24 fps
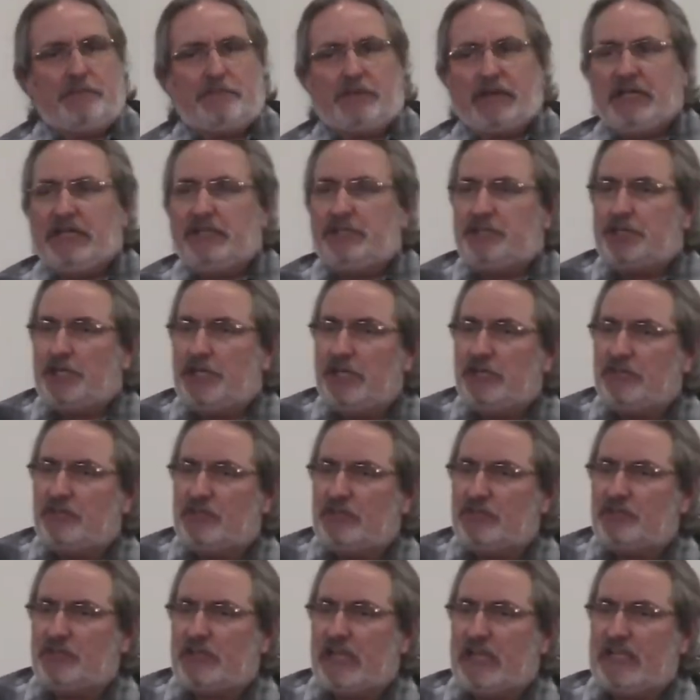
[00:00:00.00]
But in
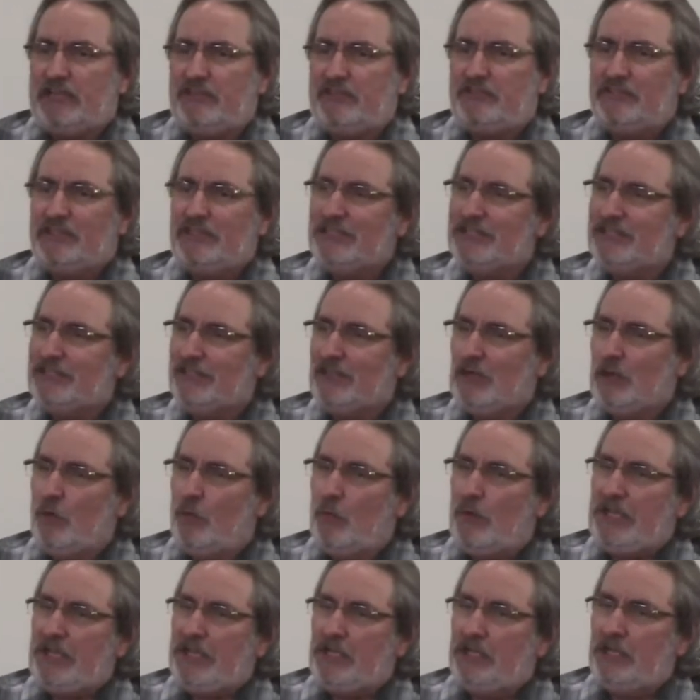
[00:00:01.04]
Jesus' case,
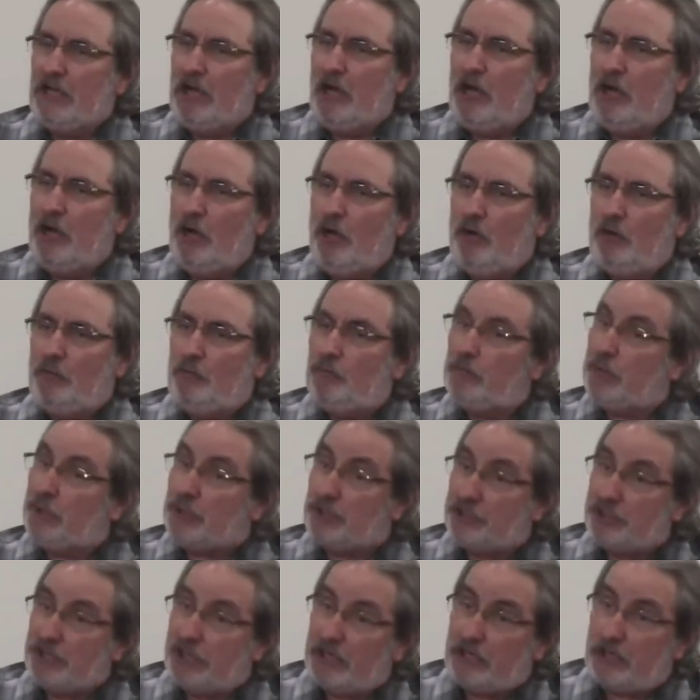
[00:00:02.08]
we know,
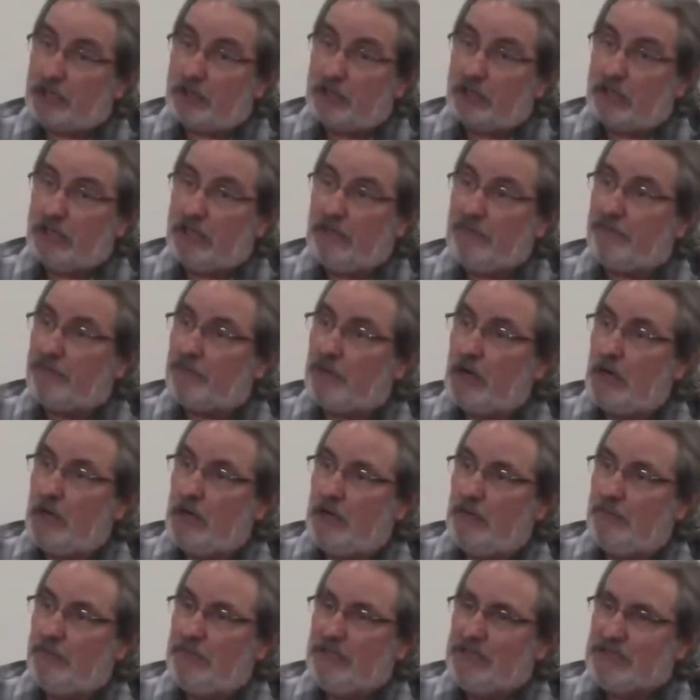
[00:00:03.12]
particularly
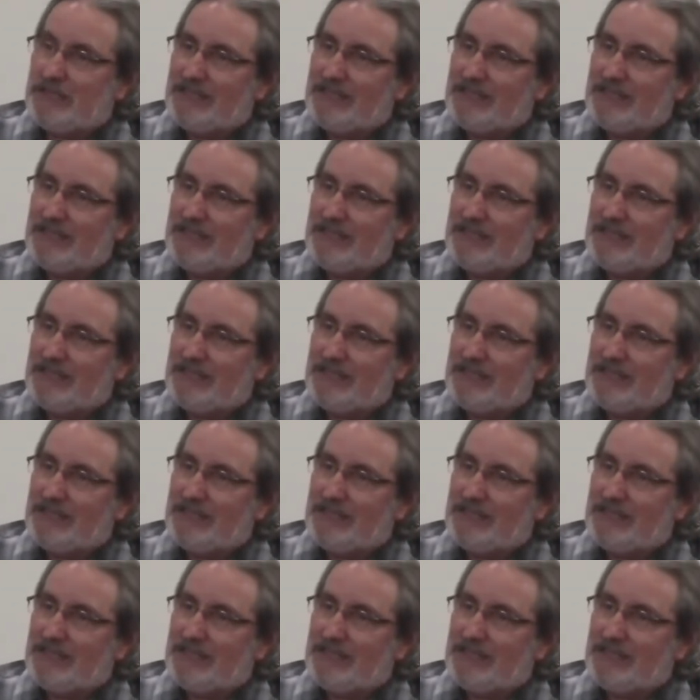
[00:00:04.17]
from,